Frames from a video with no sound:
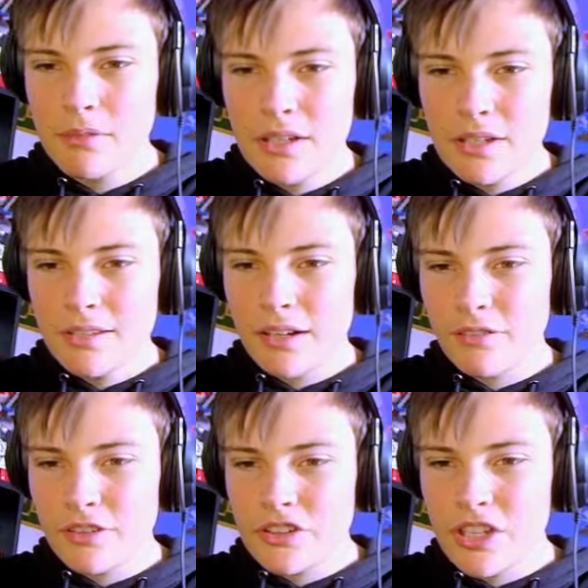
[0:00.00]
Now
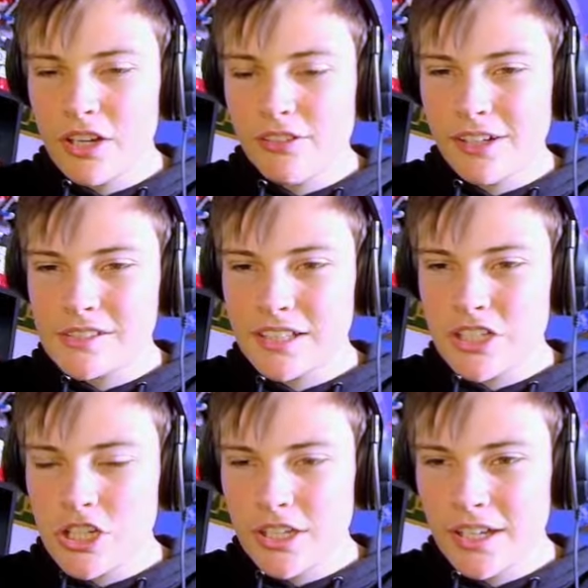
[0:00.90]
for the turnaround
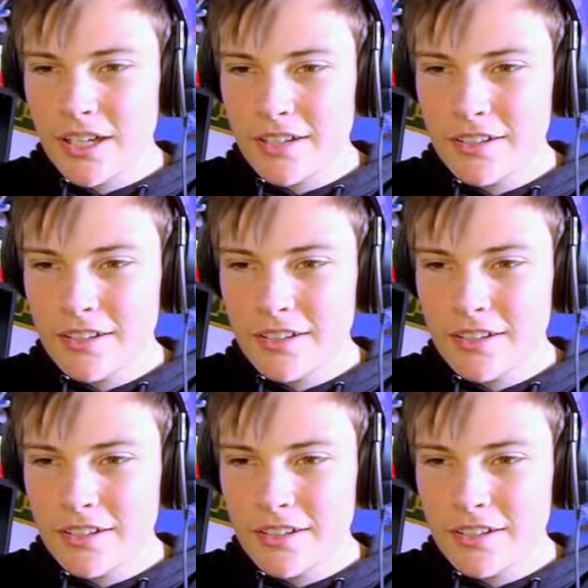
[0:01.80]
section here.